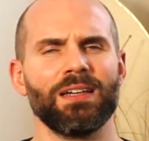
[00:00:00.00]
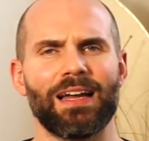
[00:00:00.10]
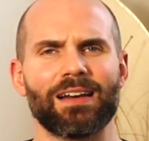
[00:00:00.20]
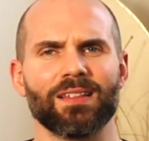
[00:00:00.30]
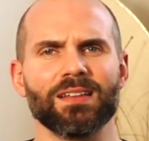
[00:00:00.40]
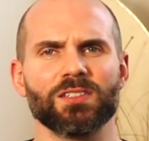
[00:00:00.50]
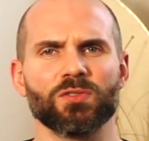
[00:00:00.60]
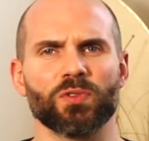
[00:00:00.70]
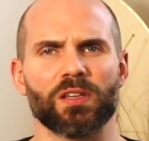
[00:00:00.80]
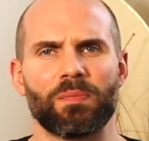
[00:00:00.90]
And I think this
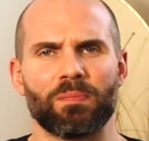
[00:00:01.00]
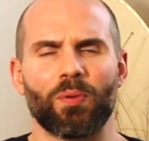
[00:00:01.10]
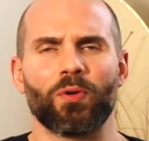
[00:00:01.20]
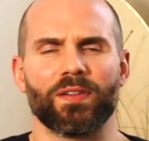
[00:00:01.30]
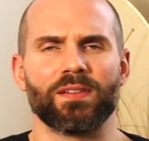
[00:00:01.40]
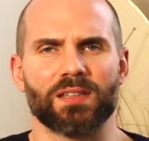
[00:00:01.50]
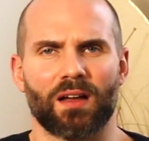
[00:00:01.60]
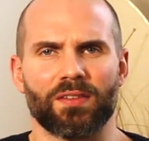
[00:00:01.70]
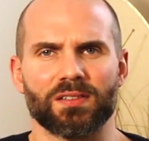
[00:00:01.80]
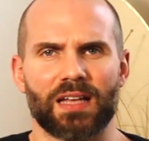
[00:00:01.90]
is really important to
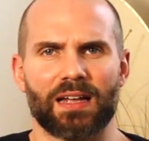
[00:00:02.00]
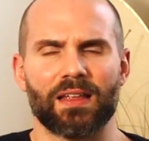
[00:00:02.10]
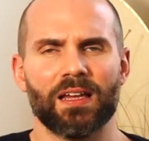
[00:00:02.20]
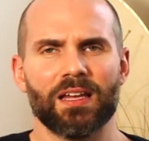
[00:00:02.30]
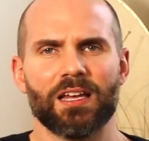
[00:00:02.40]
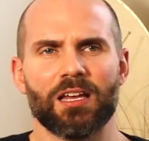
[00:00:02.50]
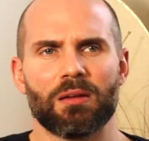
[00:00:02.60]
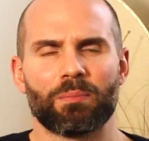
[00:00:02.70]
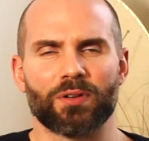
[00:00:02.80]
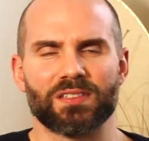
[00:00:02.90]
understand.
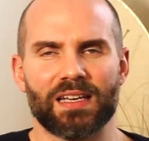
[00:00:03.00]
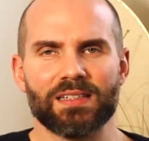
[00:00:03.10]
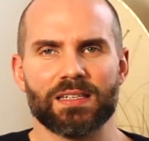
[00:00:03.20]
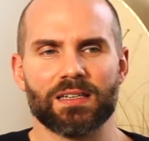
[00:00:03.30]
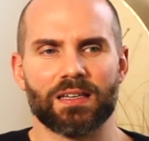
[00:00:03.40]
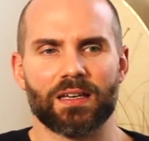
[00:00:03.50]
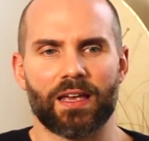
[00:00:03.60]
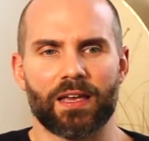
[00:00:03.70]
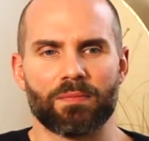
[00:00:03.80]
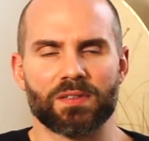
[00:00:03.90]

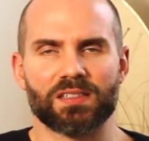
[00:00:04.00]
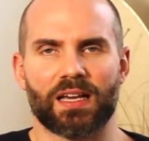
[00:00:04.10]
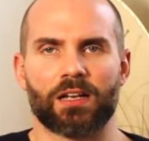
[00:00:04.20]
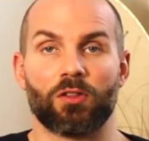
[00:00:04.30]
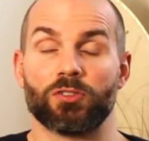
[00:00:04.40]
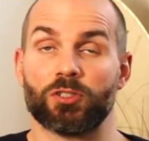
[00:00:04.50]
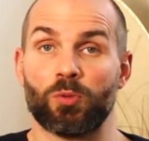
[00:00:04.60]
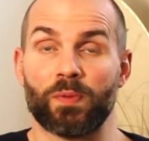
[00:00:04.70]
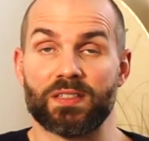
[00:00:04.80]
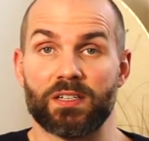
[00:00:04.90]
Presenting
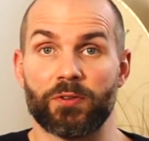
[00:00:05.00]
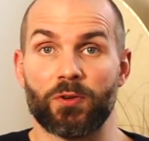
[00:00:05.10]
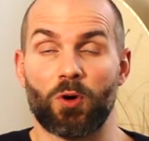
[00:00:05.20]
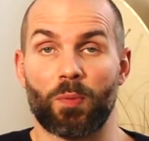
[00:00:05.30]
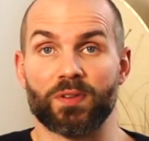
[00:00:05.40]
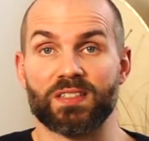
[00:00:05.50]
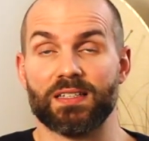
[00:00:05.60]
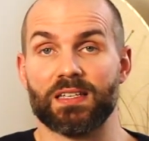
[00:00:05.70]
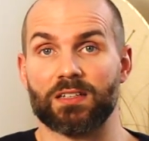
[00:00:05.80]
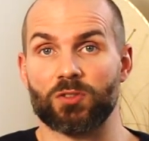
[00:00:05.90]
psychological material or
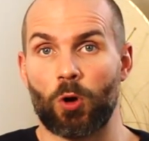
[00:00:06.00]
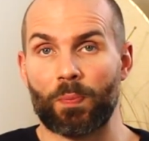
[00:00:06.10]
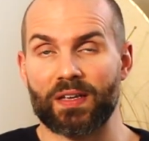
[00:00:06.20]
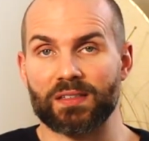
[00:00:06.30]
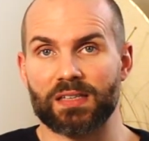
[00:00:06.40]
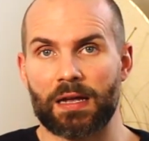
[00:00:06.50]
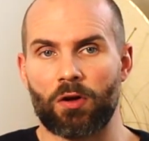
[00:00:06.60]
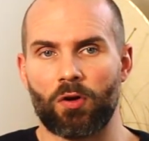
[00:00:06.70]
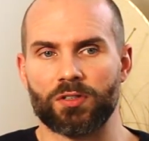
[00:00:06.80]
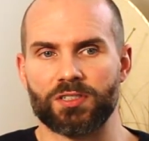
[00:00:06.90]
presenting a topic in
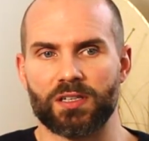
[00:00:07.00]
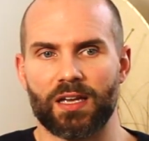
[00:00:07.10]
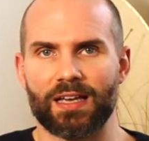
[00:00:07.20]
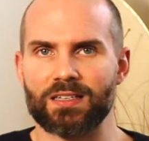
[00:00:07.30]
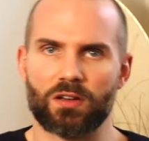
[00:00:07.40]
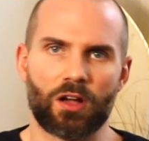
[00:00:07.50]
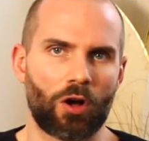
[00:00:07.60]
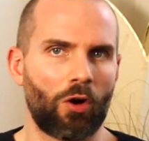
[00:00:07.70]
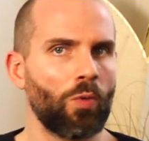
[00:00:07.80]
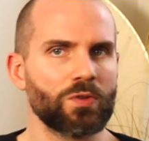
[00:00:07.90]
psychology is
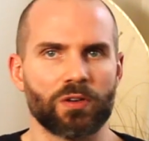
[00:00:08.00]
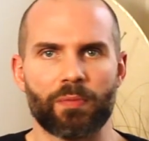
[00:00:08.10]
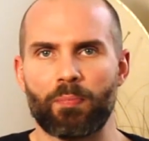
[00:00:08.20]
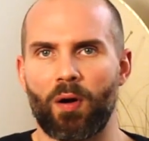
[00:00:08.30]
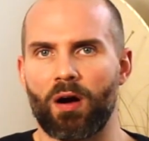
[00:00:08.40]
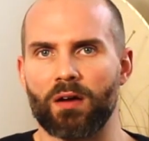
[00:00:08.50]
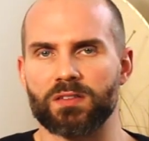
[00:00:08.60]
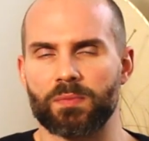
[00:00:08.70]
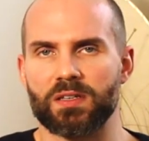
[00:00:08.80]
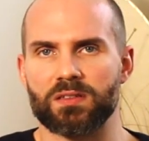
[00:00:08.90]
always going to be part of
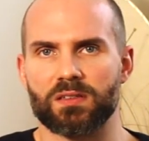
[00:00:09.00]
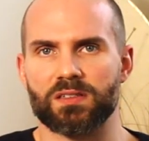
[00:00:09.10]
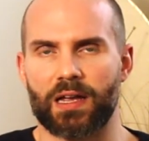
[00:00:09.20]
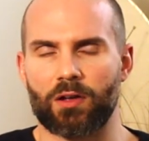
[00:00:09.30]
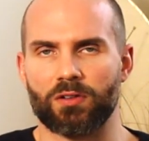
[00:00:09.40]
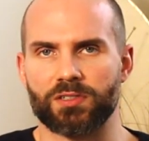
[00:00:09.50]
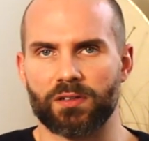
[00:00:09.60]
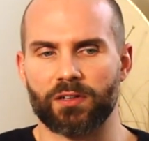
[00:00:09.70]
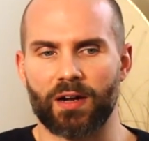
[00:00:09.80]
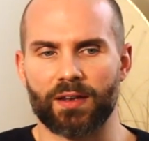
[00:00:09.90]
somebody's psychology
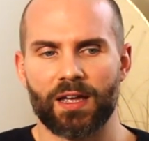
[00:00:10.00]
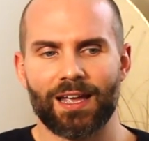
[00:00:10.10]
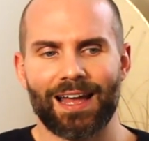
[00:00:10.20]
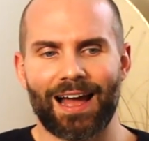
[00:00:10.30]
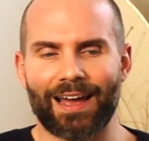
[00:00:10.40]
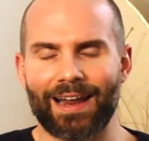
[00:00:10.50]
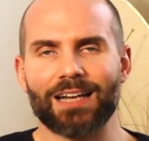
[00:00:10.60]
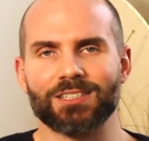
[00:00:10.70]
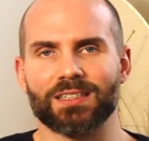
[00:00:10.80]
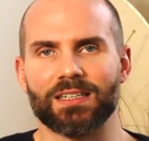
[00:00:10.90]
undergrad. And
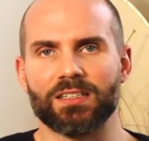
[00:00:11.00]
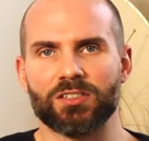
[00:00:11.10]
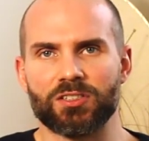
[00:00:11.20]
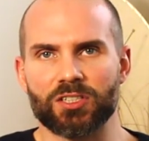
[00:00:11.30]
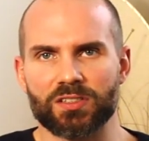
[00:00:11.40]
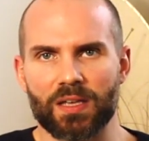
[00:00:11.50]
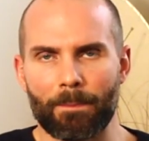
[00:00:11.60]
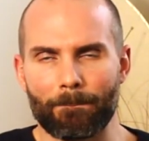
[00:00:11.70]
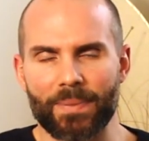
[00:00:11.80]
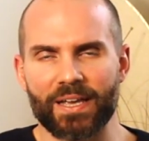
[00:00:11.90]
actually just
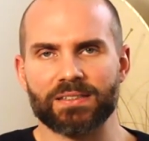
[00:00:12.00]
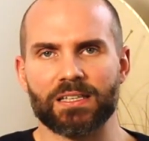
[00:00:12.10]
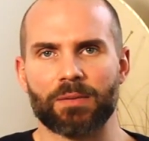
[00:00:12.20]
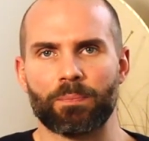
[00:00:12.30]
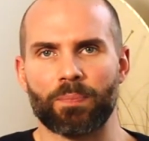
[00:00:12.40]
basic